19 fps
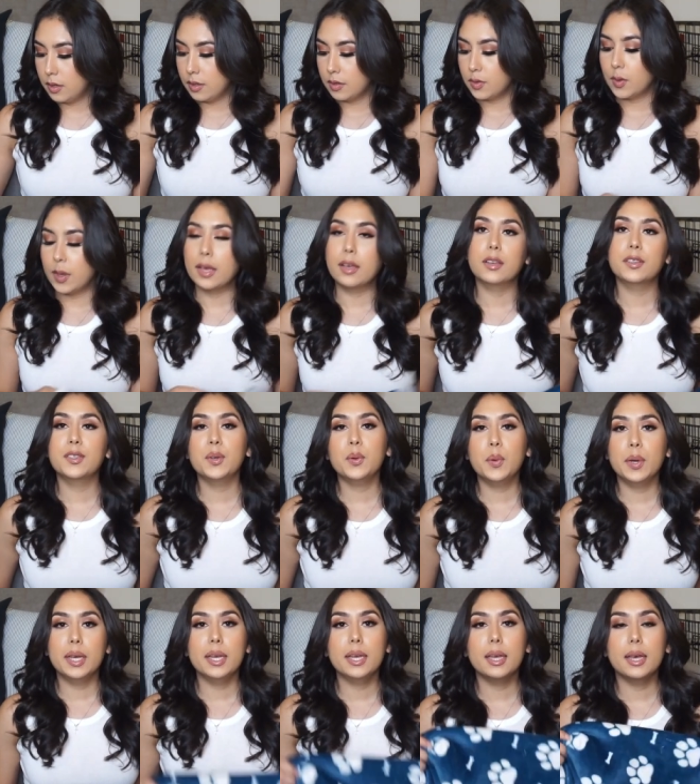So I also
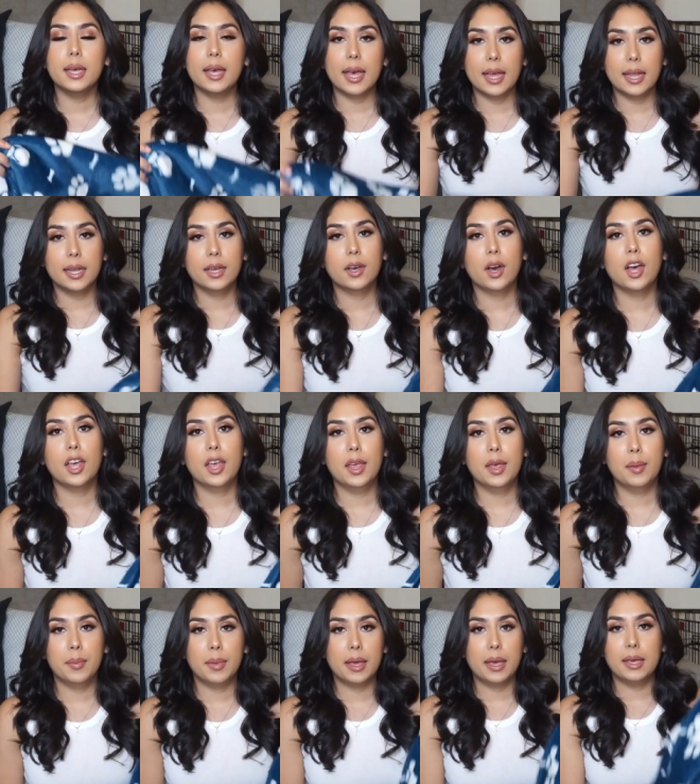went ahead and got
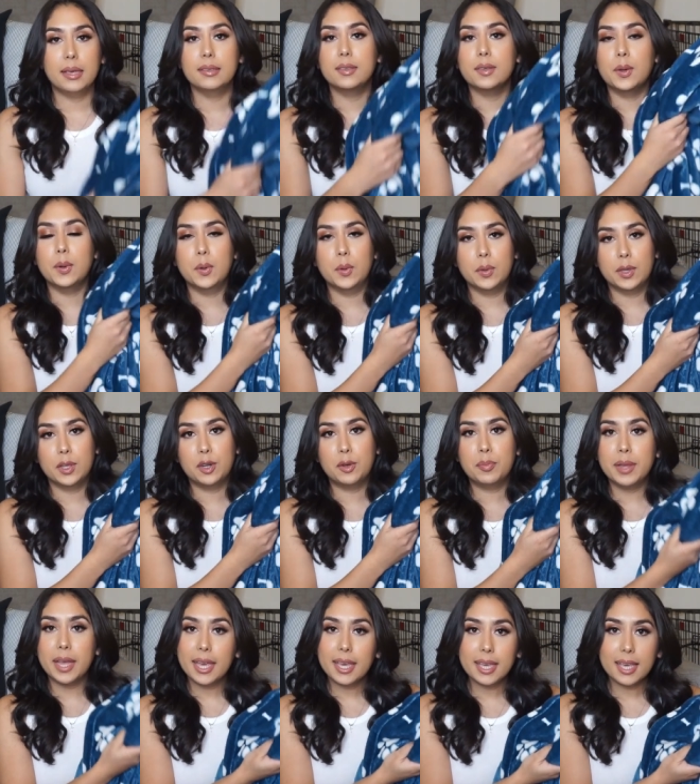him his own little
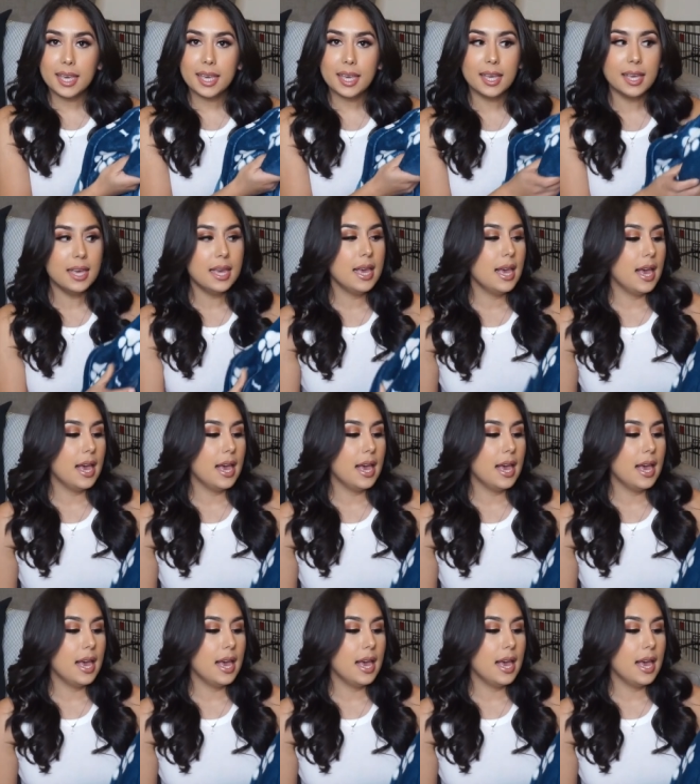blanket